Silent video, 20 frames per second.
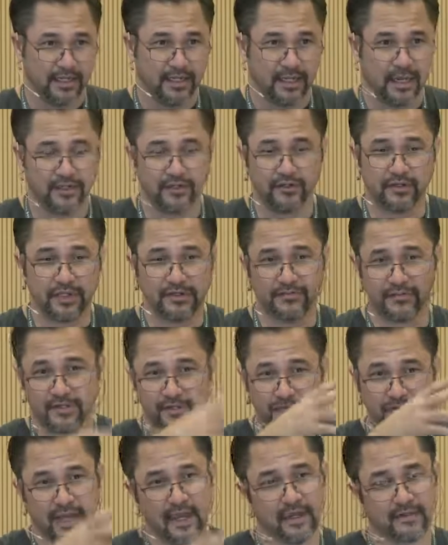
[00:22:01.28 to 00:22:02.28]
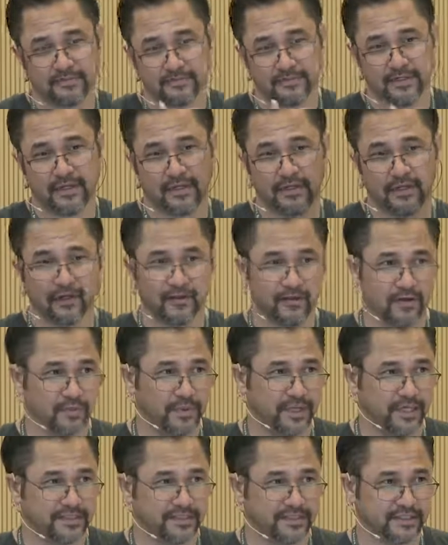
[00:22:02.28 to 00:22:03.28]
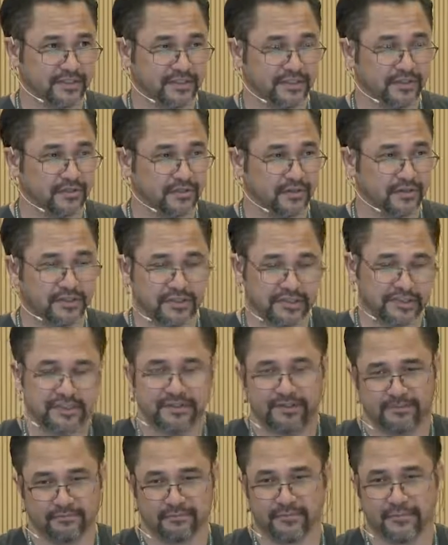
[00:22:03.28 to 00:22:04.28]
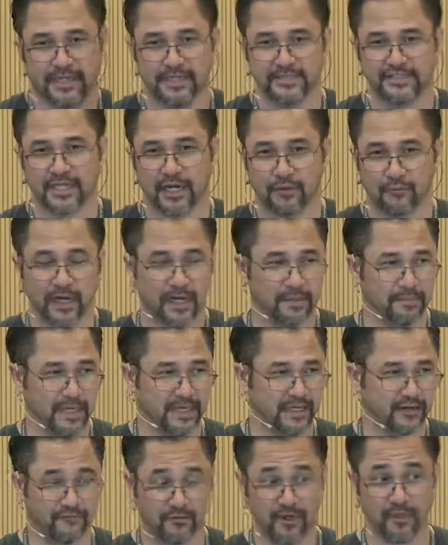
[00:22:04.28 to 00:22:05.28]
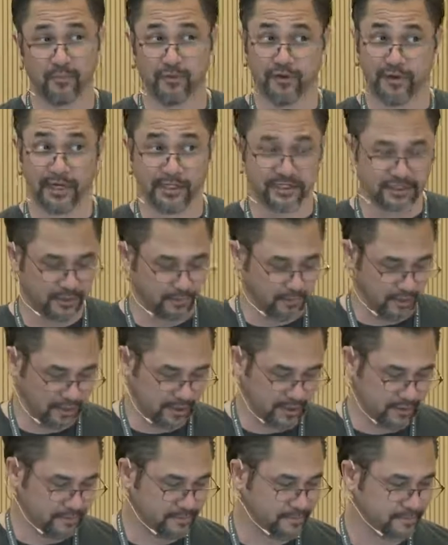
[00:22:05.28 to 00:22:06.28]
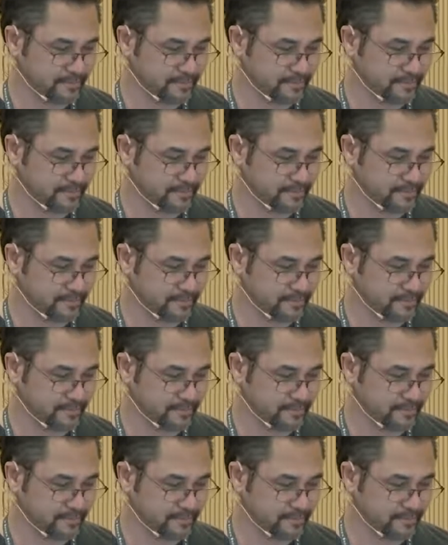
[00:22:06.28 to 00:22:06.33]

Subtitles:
And you can even do that at other places, too. It's just that's not recommended for any production workload.